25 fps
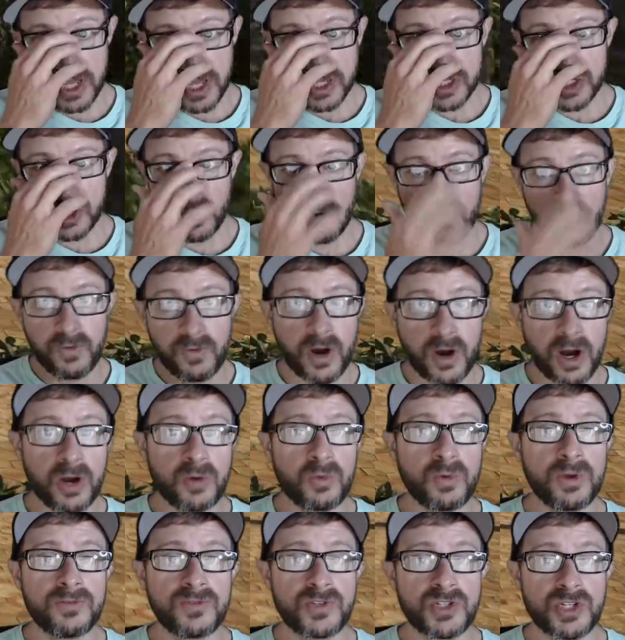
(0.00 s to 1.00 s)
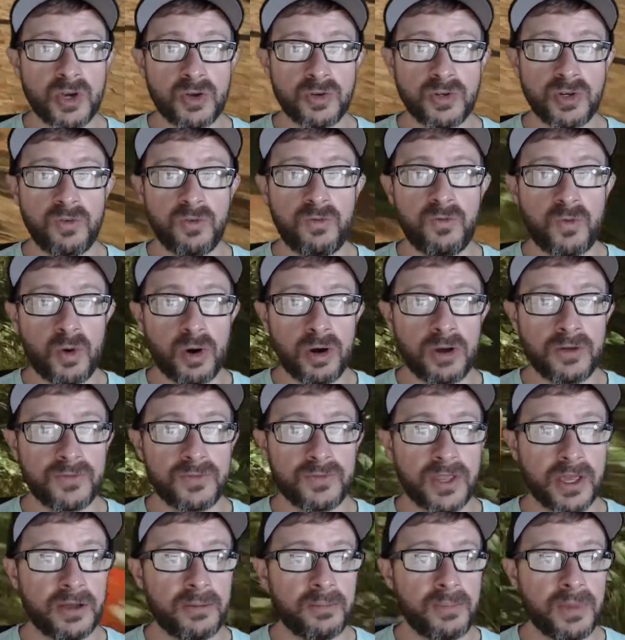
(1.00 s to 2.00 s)
So far, we've shown you 4 of
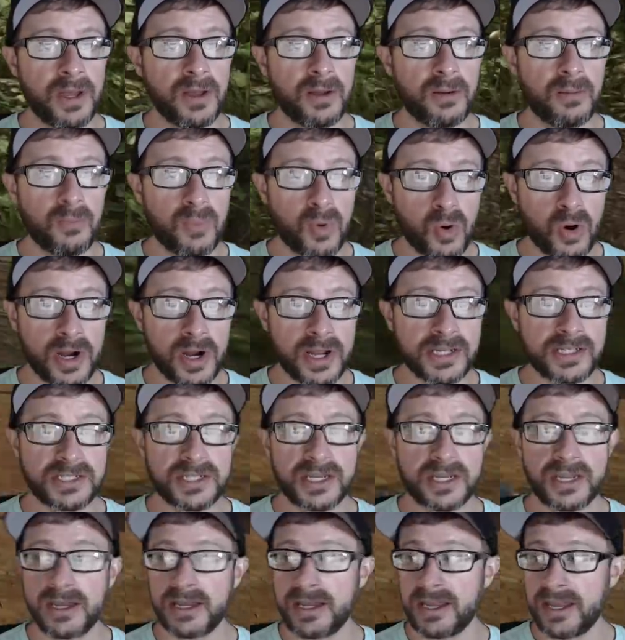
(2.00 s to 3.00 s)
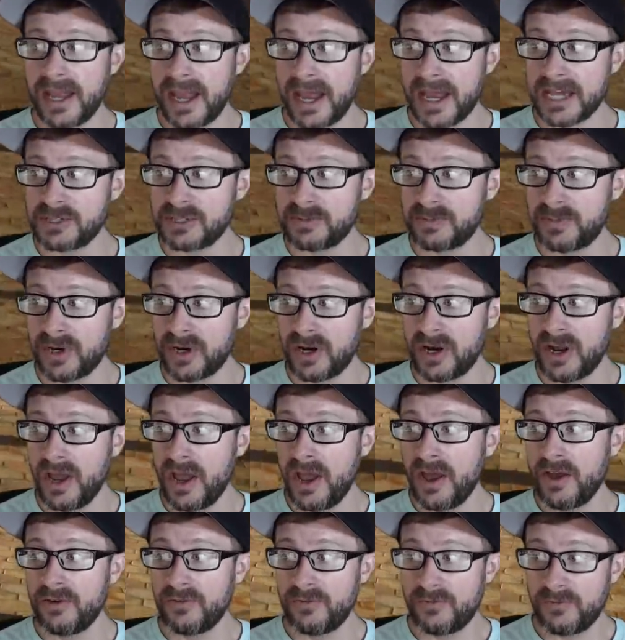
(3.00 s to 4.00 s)
them: Boris, Casper,
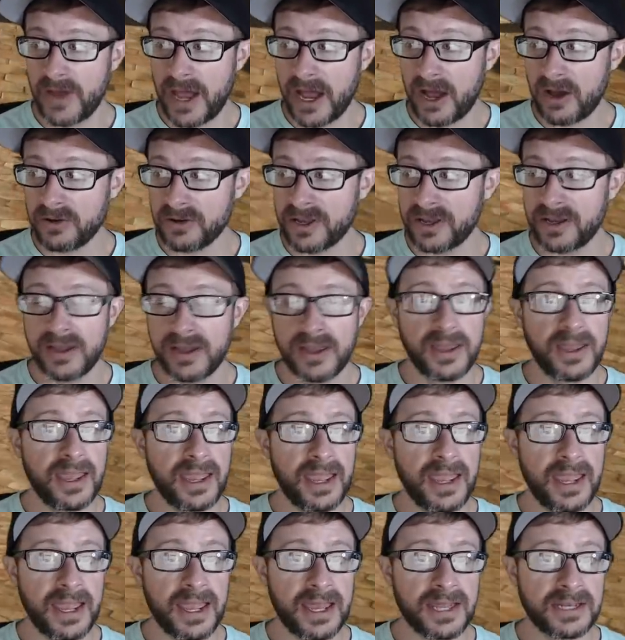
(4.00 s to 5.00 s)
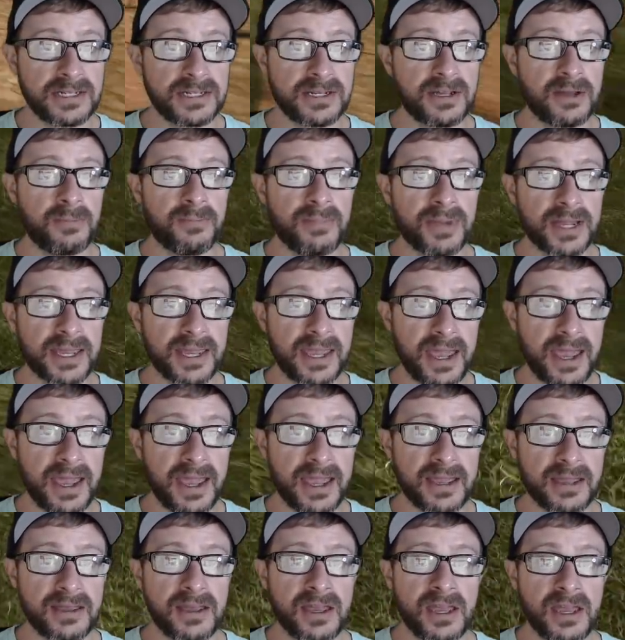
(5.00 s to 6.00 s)
Falk, and
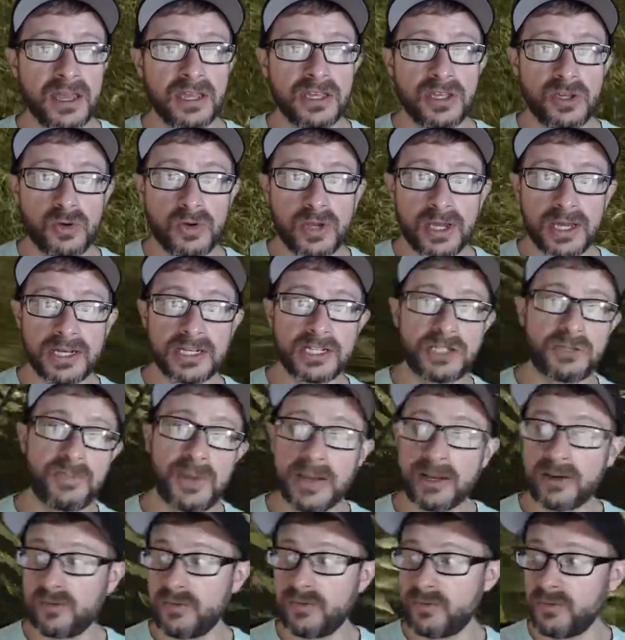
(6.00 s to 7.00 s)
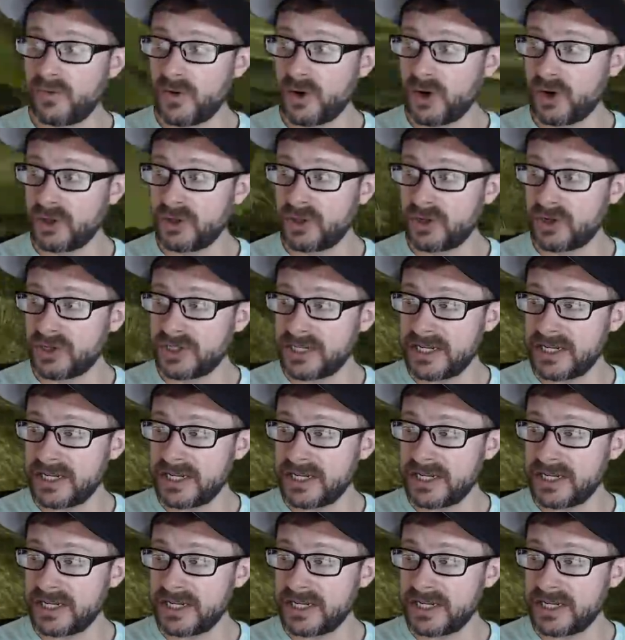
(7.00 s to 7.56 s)
McKay. You can expect further